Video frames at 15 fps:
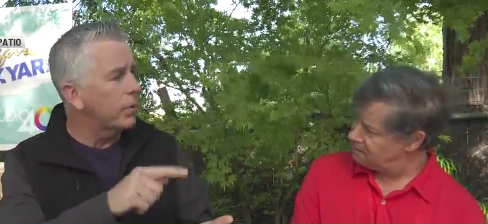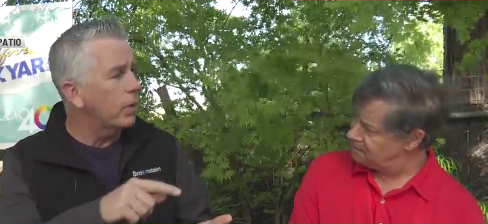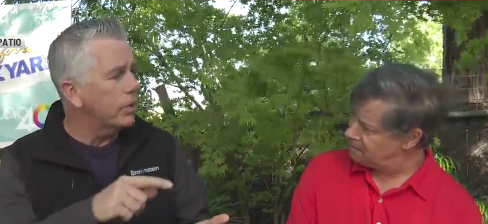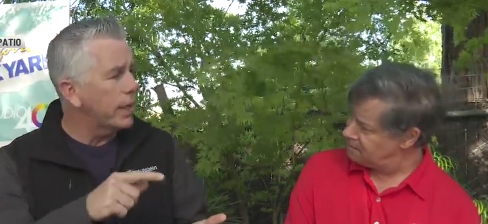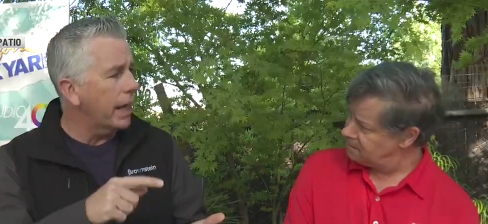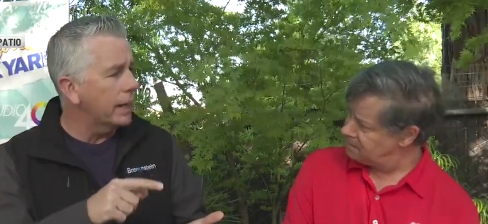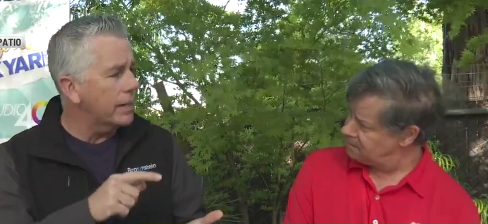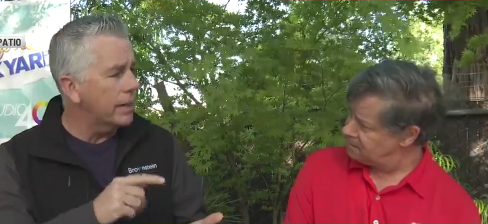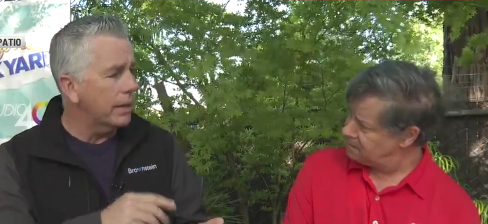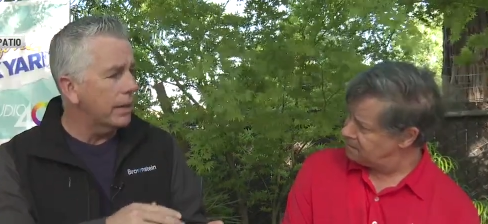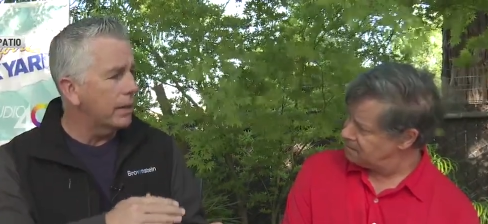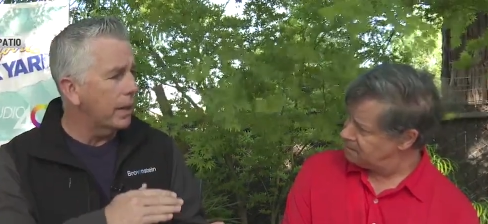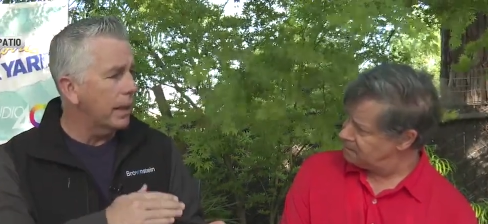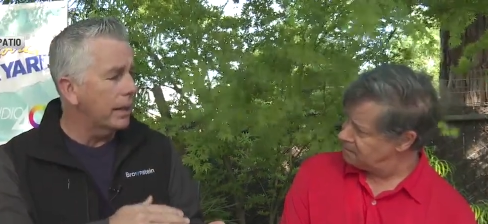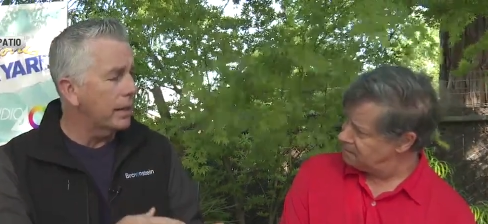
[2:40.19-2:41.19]
Speaker 1: rotates, and,
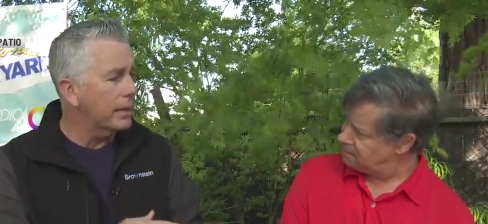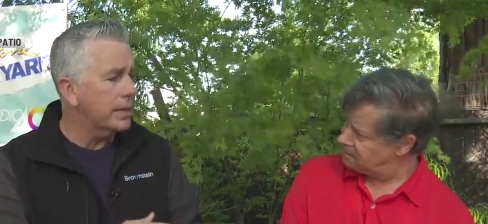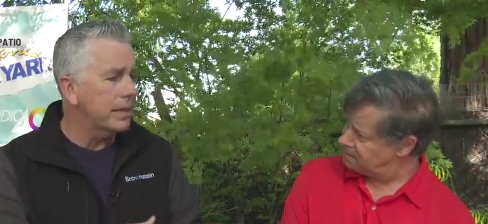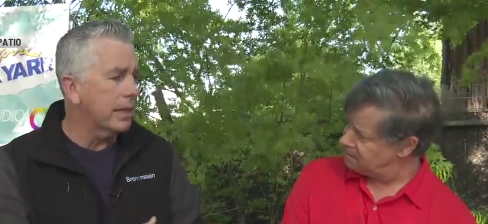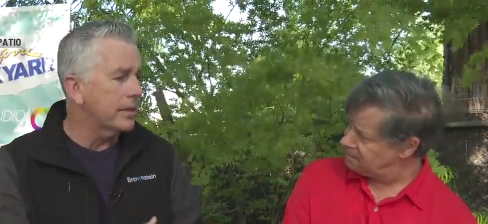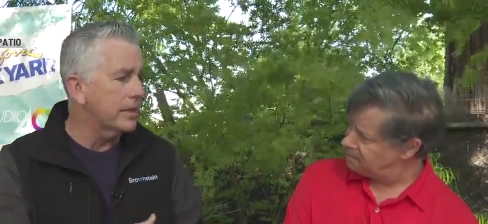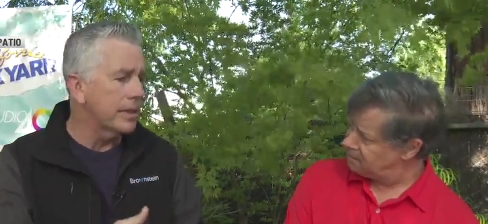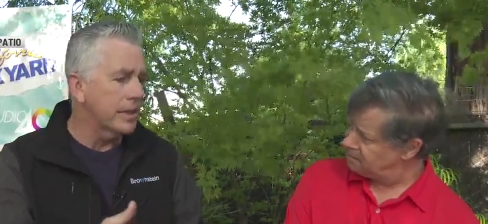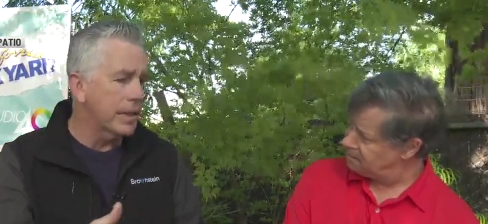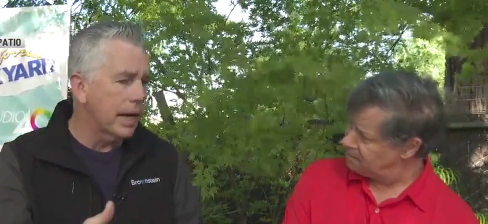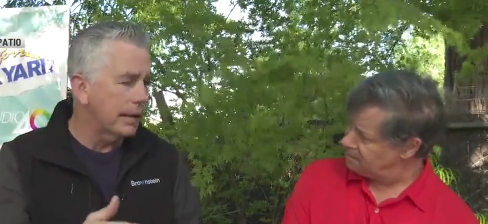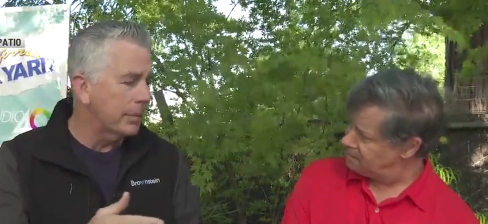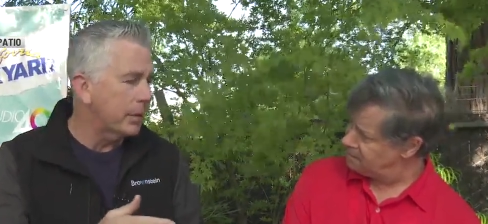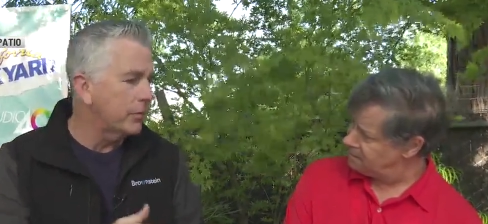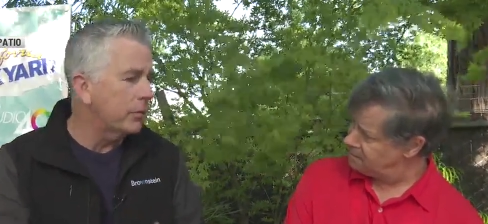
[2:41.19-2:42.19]
right. it, and it's touched the
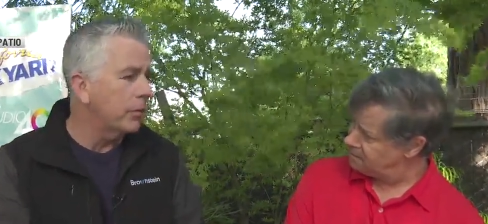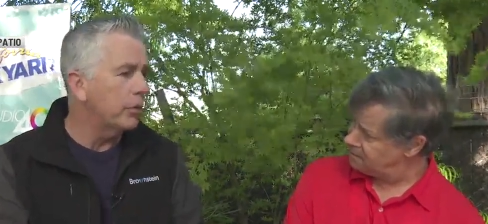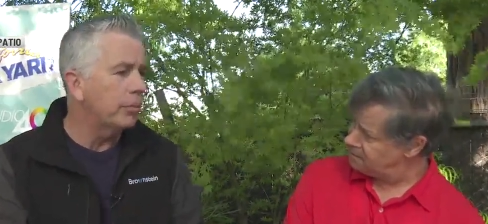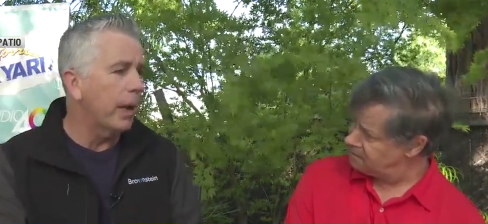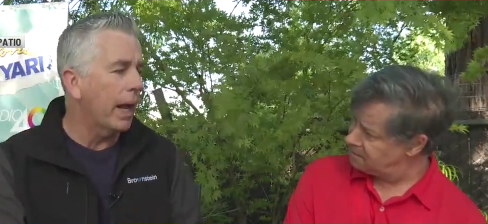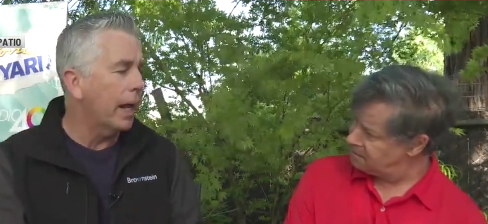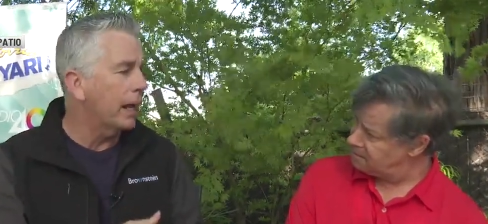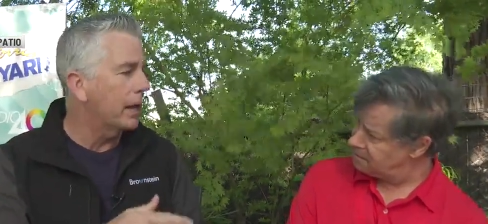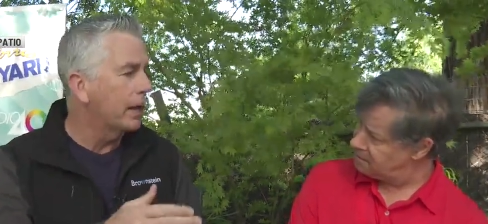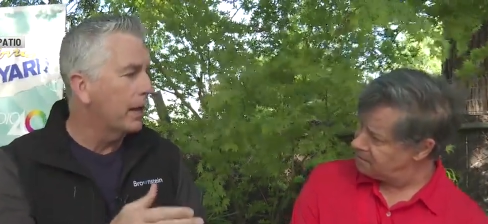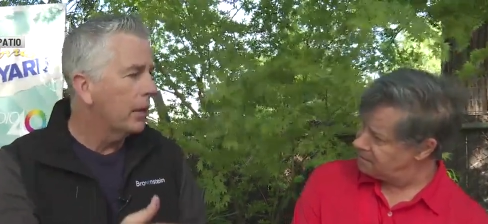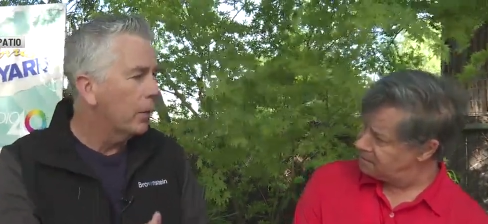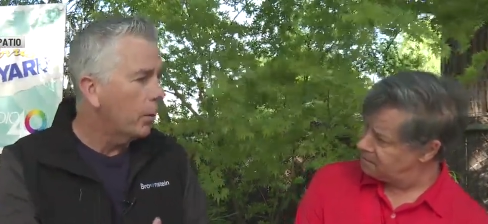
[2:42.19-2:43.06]
Sacramento Food Bank,